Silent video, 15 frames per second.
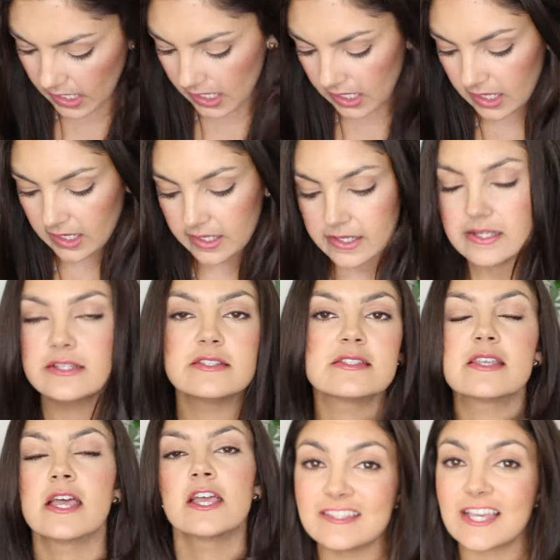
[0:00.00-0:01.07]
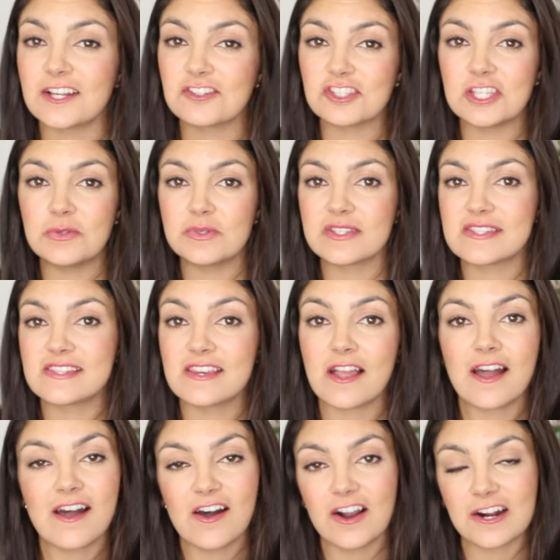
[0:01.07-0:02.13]
eyes. This actually was
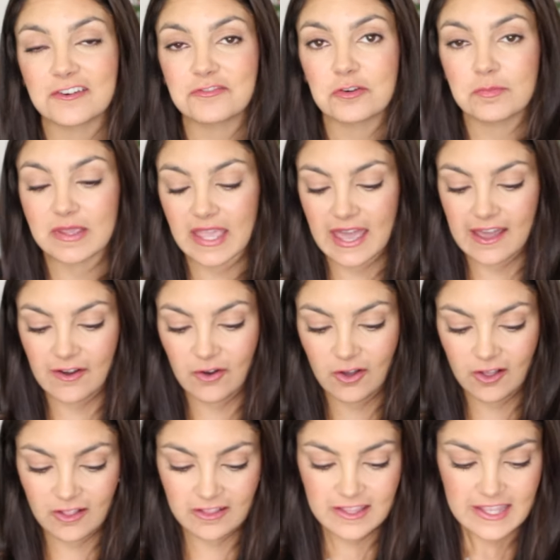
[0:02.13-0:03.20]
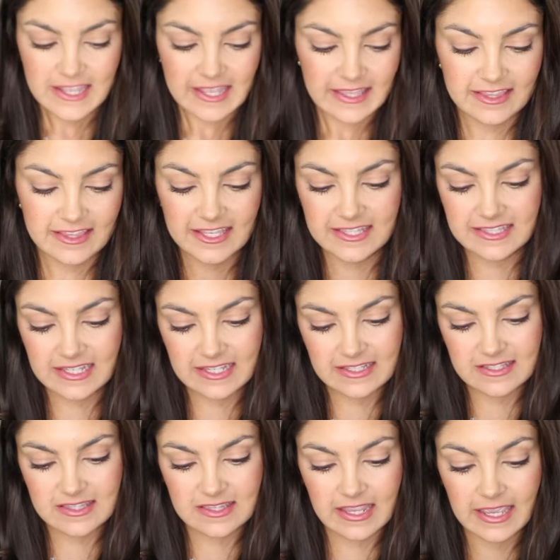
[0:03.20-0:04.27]
not hard for me at all. This
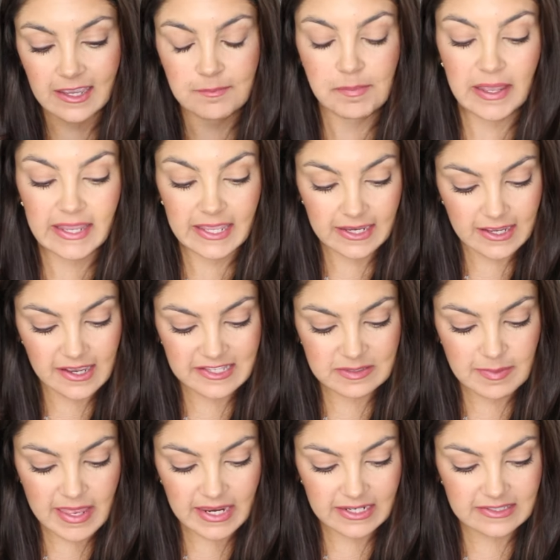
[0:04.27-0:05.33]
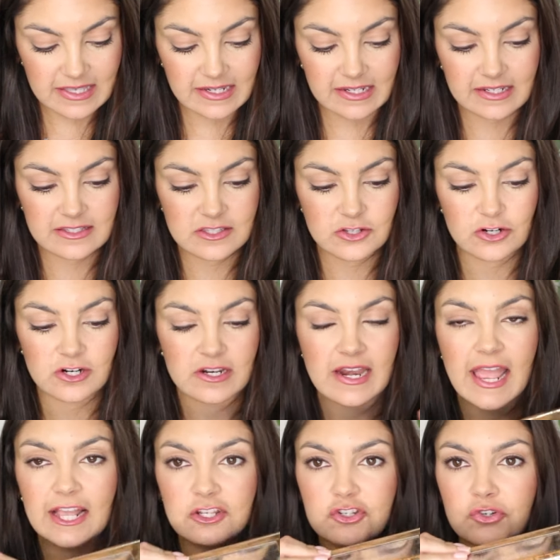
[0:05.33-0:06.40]
is It by It Cosmetics and it is their
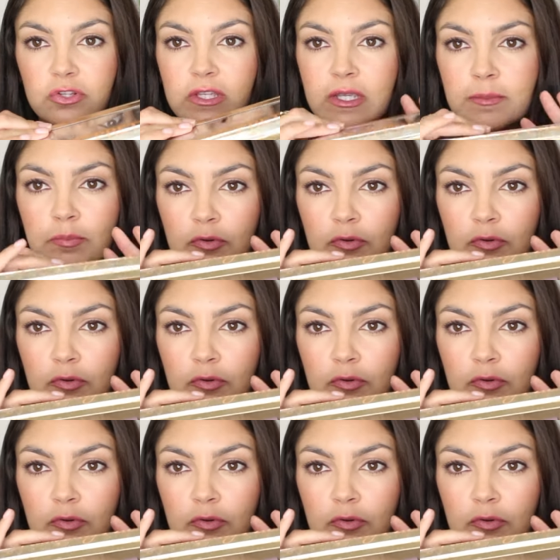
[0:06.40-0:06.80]
Naturally